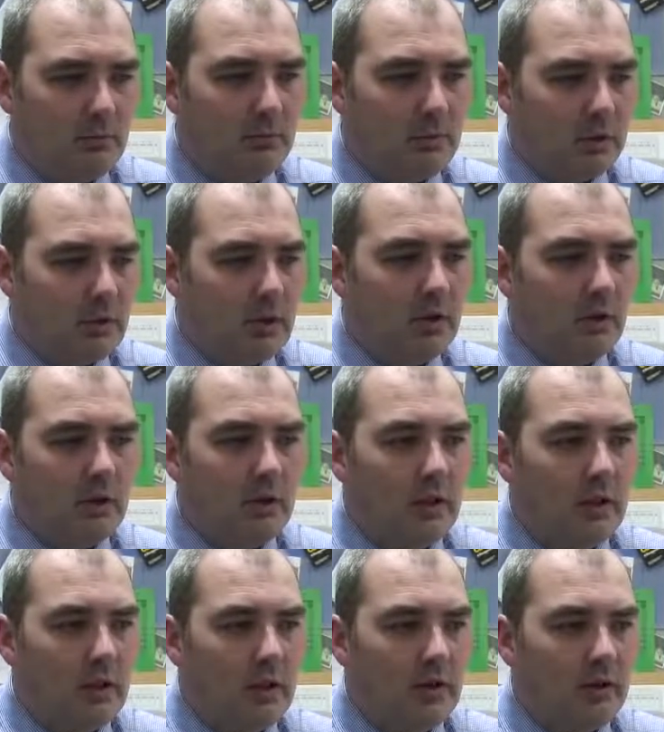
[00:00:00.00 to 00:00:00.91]
potential
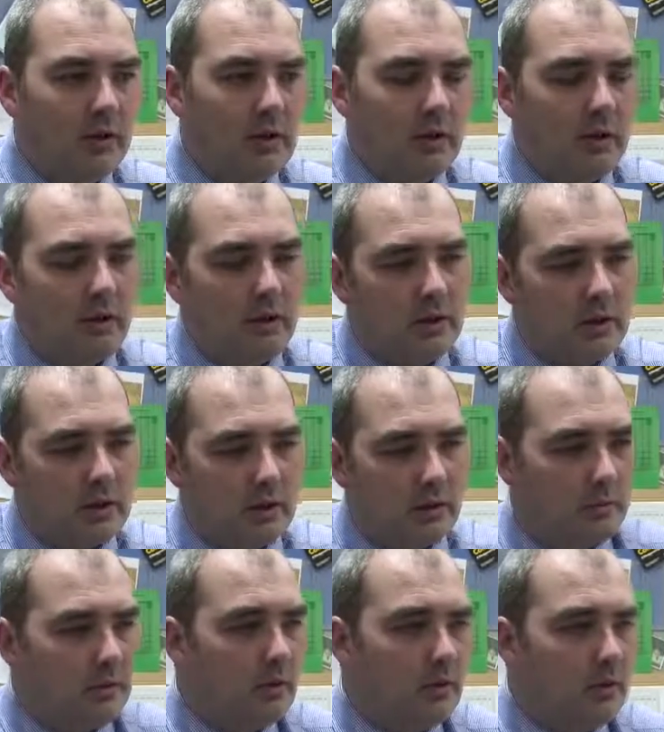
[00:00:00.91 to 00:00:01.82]
here is that this is a
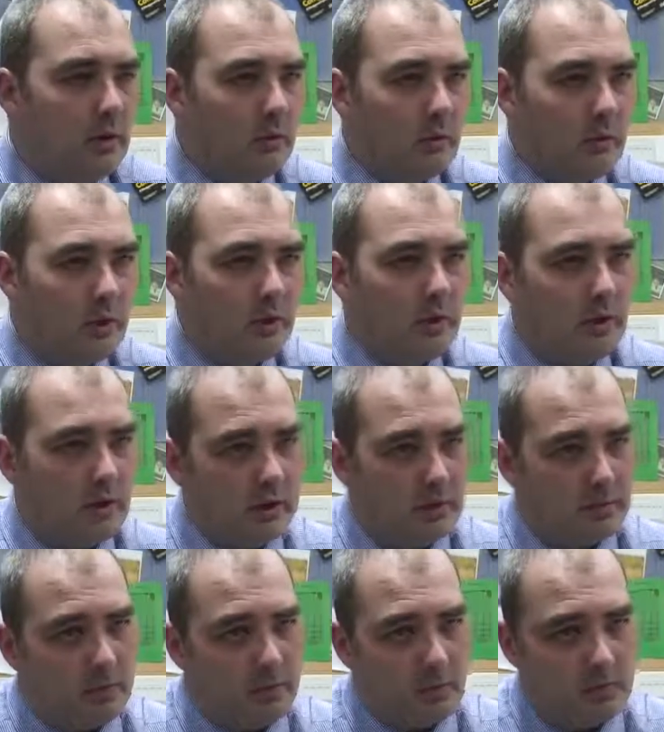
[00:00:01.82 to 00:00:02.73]
project which I think
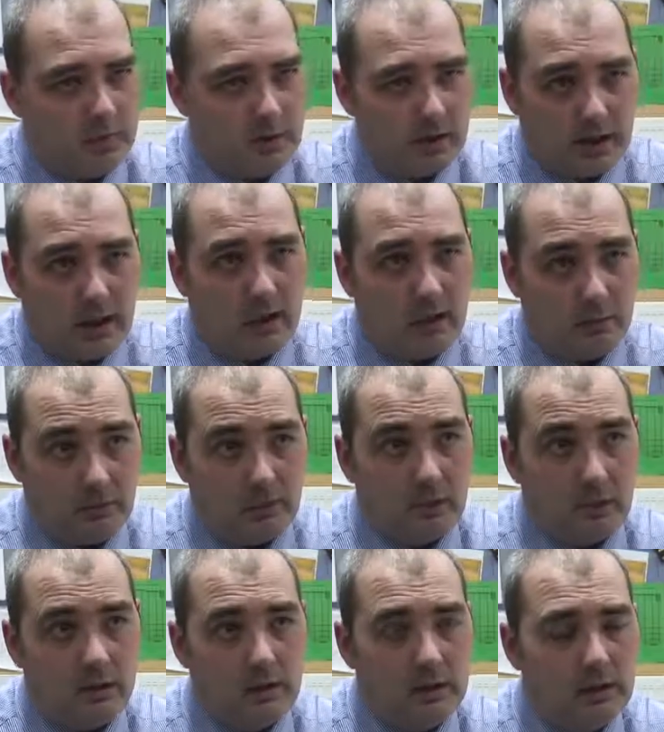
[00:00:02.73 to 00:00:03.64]
is both scalable,